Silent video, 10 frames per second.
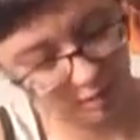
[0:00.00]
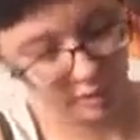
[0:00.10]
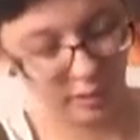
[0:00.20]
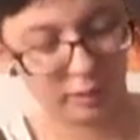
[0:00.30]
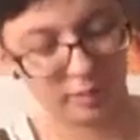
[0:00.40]

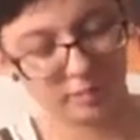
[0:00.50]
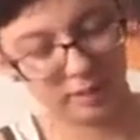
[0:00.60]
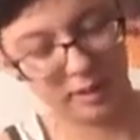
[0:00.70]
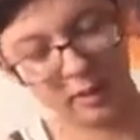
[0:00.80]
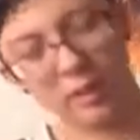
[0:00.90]
and it
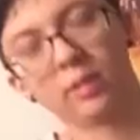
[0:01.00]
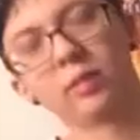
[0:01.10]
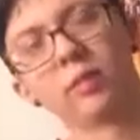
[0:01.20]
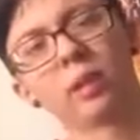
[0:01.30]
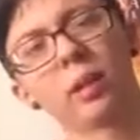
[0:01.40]
comes in,
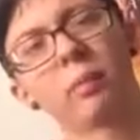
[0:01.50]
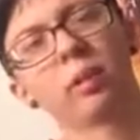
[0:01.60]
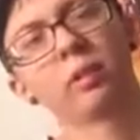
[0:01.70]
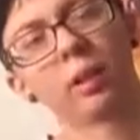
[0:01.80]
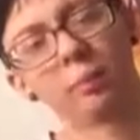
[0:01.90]
come
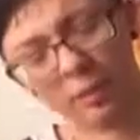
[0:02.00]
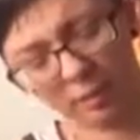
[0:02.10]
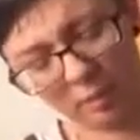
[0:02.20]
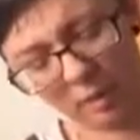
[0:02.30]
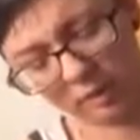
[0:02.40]
out
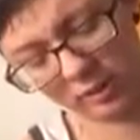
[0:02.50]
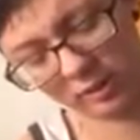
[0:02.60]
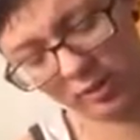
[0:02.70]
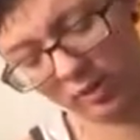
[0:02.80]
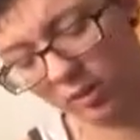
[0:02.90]
of the box,
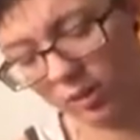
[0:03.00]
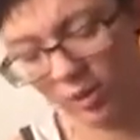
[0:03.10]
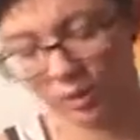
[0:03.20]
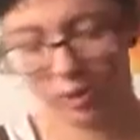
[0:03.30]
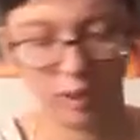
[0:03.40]

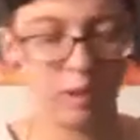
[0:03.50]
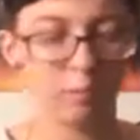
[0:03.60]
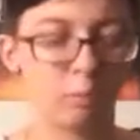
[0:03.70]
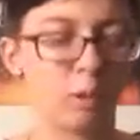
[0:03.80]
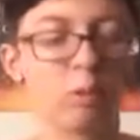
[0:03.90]

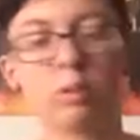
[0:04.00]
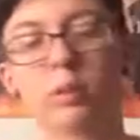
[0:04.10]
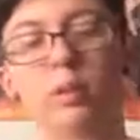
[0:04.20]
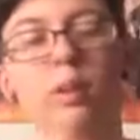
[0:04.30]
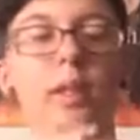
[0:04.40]
a roll
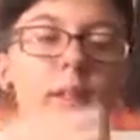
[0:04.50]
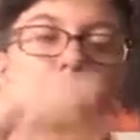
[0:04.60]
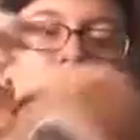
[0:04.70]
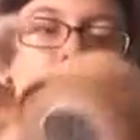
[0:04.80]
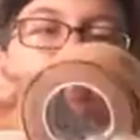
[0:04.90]
like
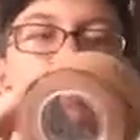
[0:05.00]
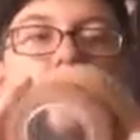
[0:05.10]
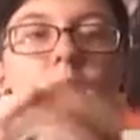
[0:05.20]
this,